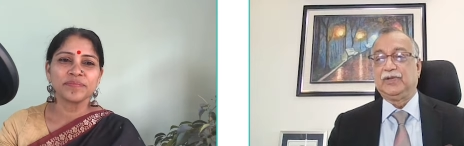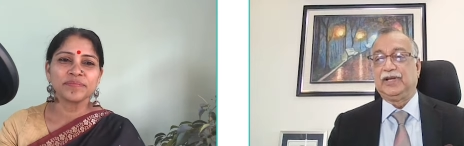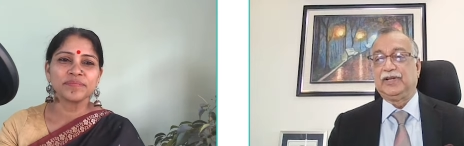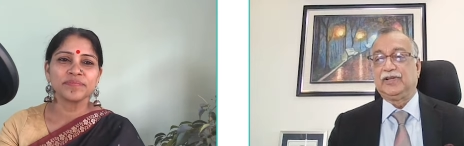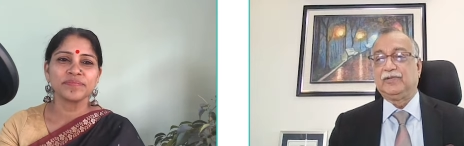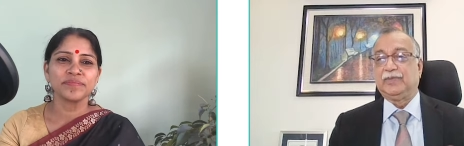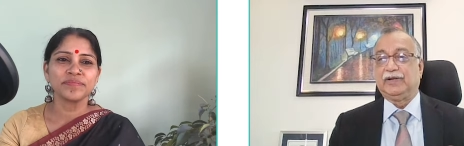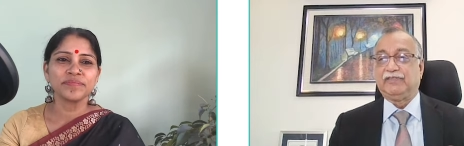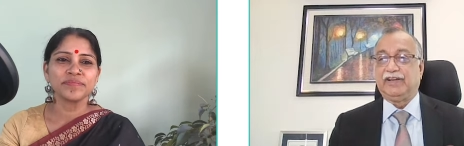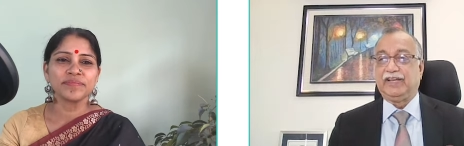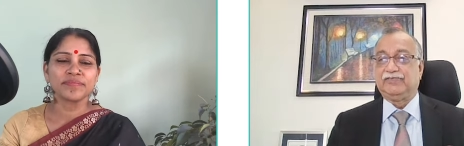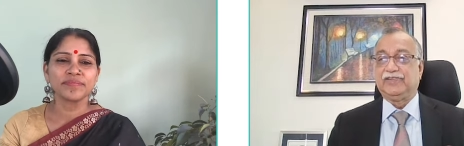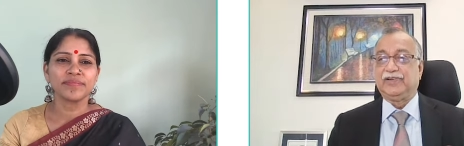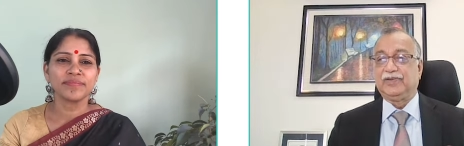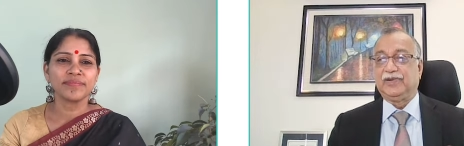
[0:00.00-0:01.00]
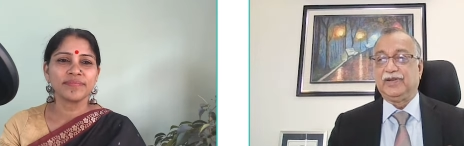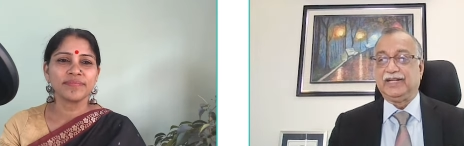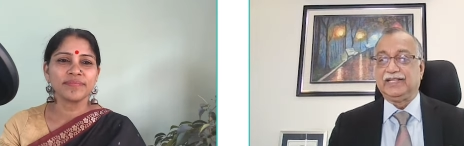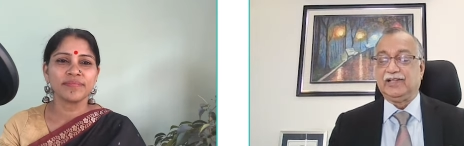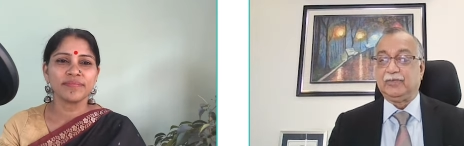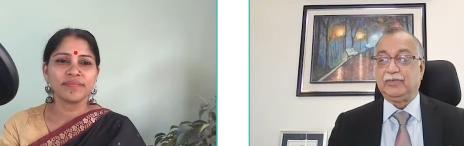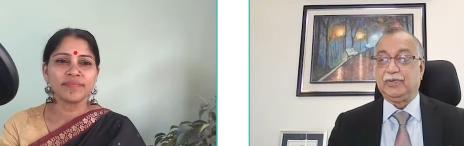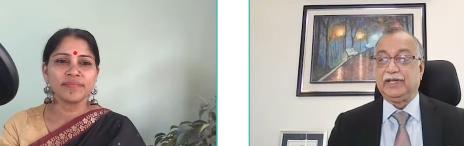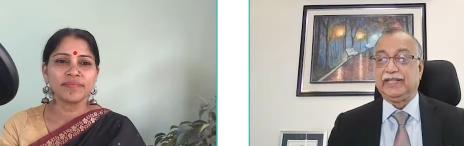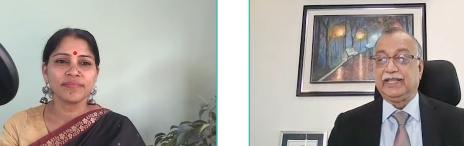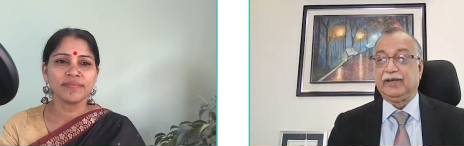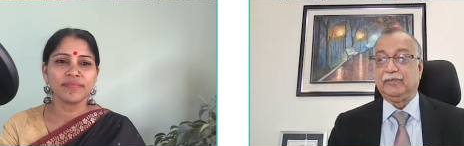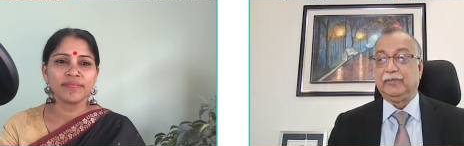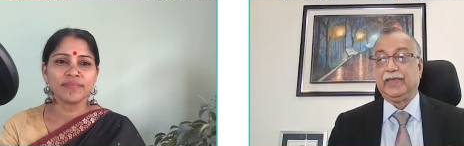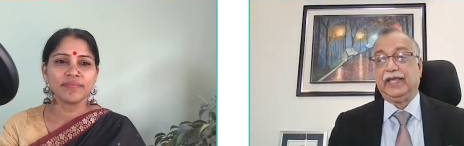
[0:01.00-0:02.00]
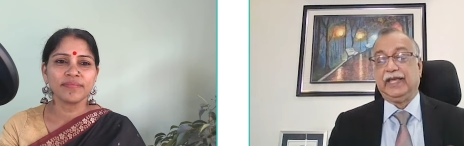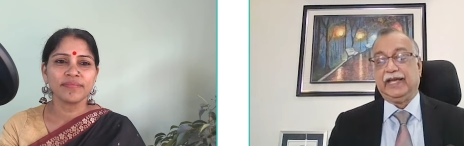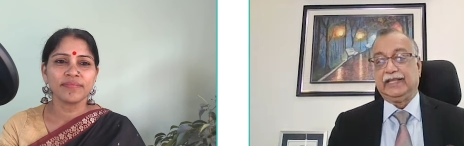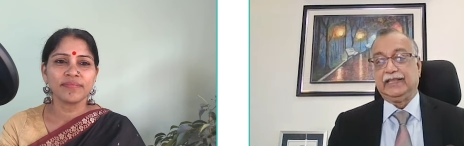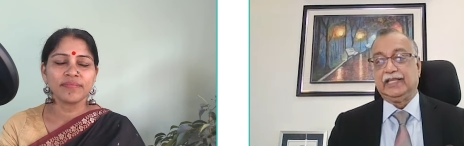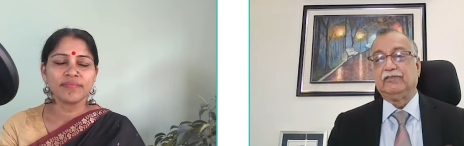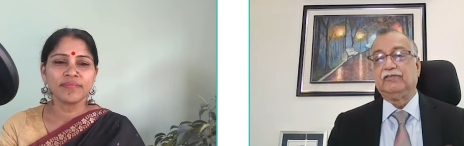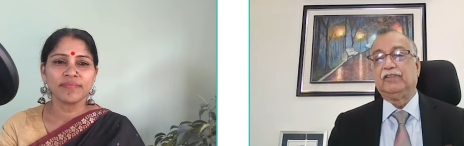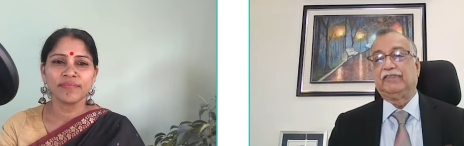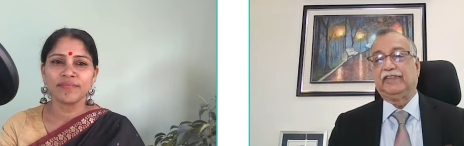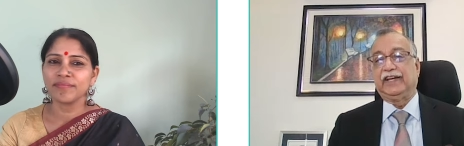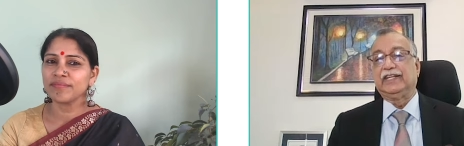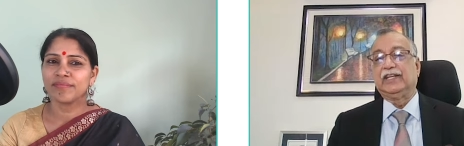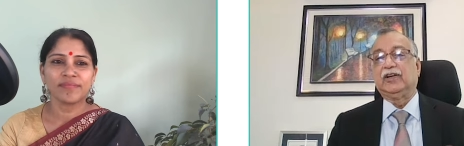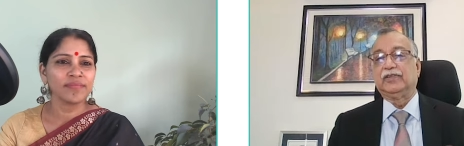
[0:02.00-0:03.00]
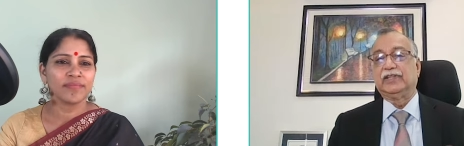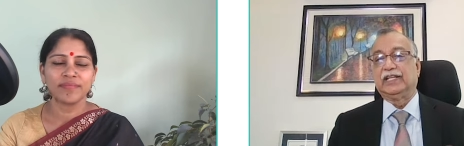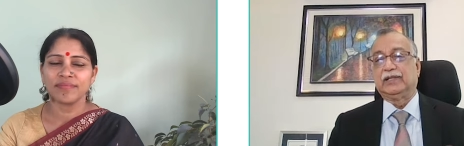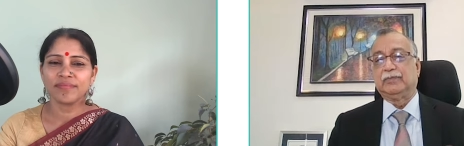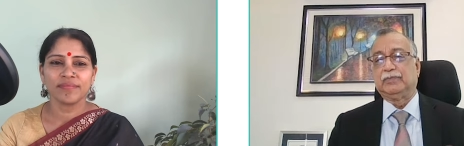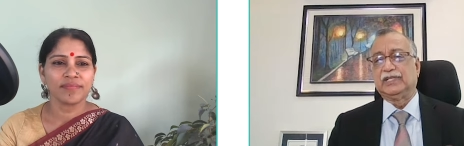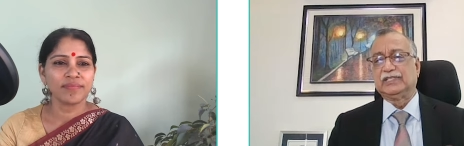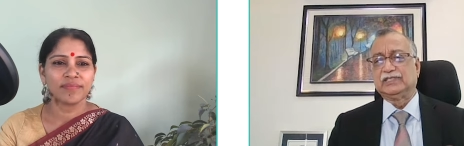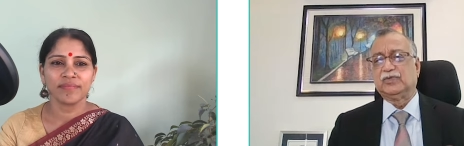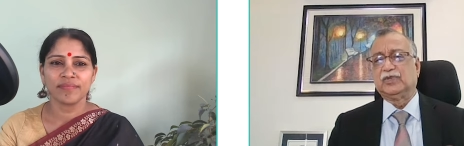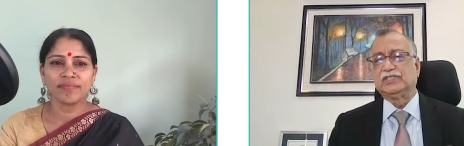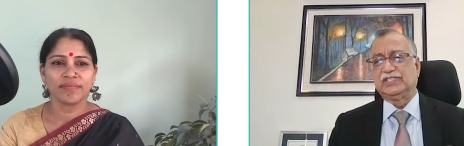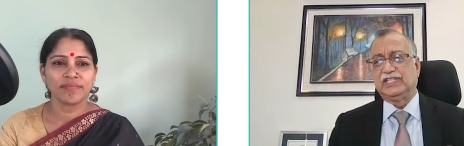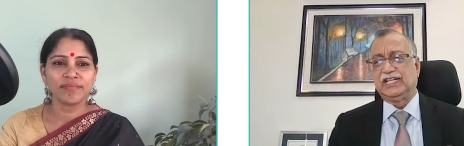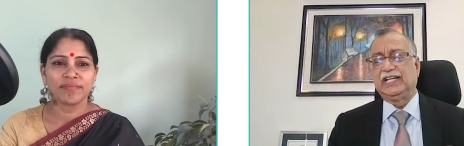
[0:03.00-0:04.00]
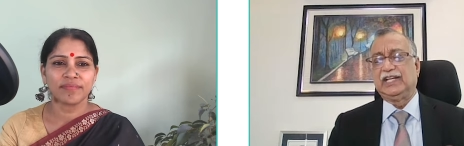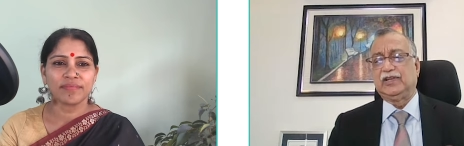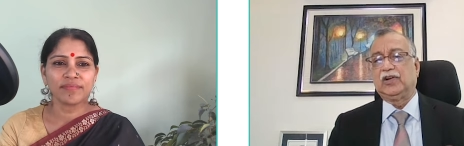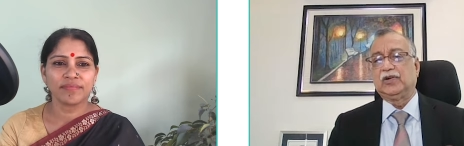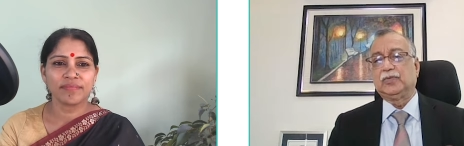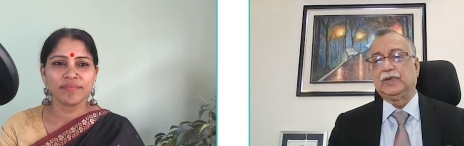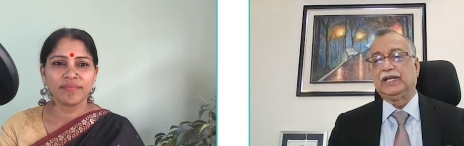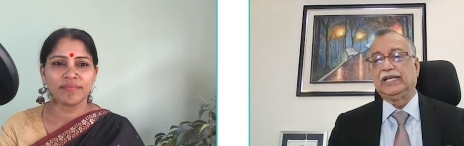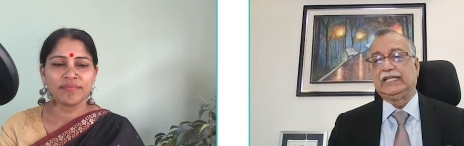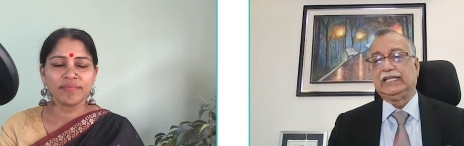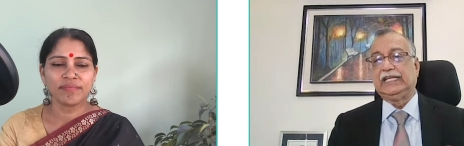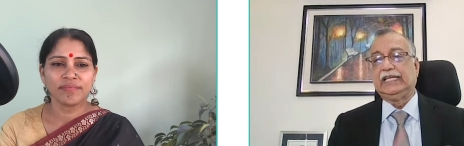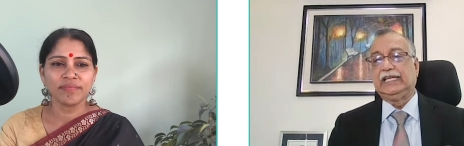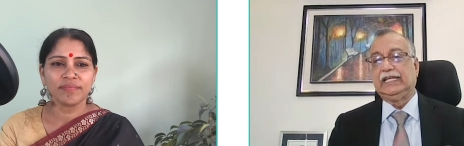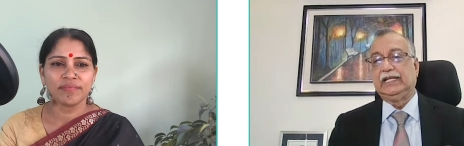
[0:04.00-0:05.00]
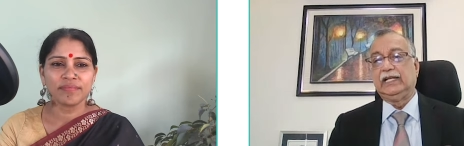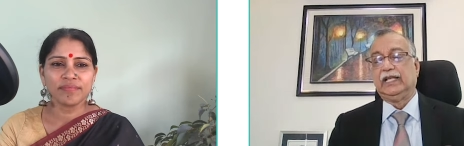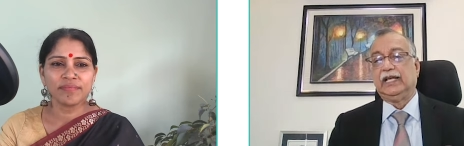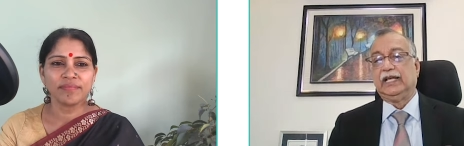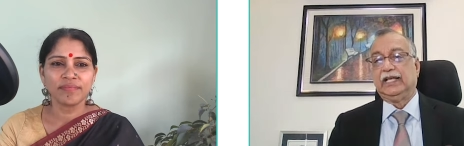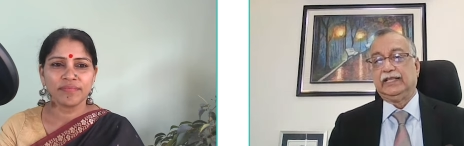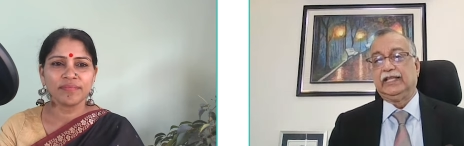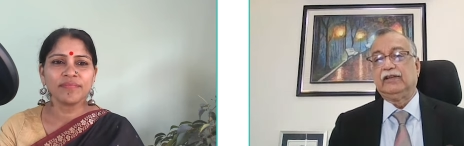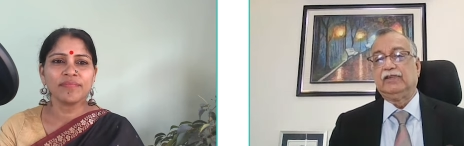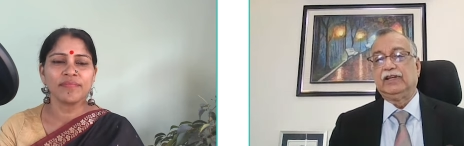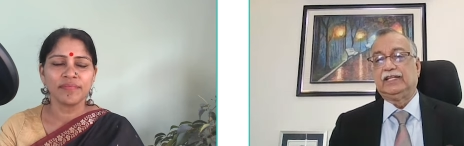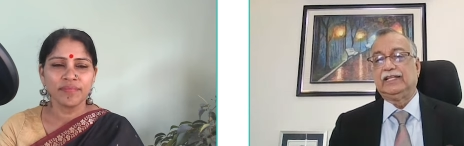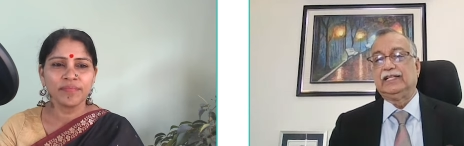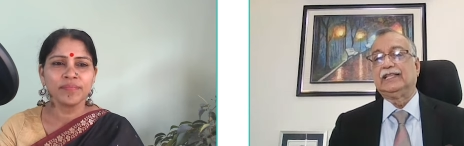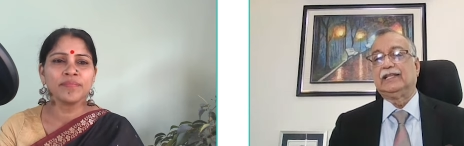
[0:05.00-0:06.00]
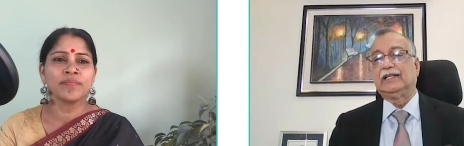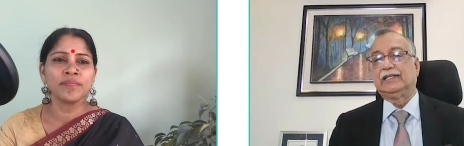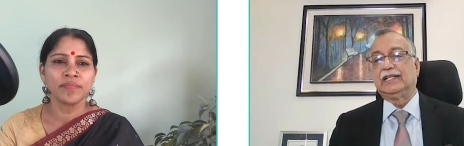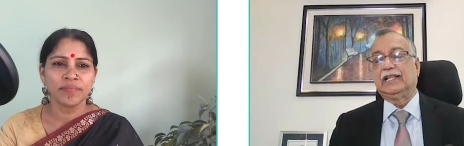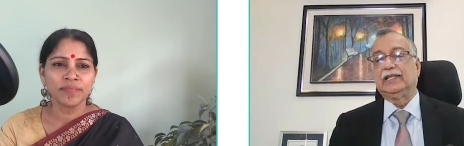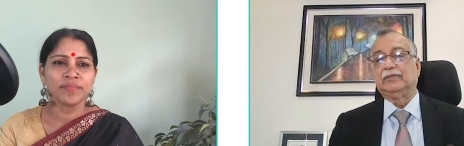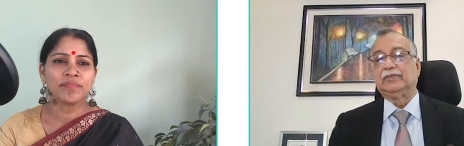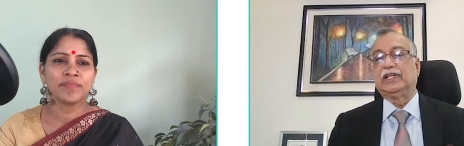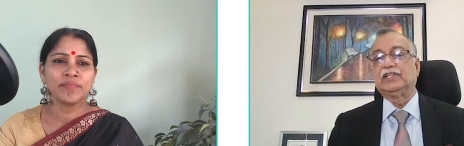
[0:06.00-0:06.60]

Speaker 1: donate or my wife will donate. They'll bring them. And then we find out that the person was really not very keen. Then we t- hmm. tell them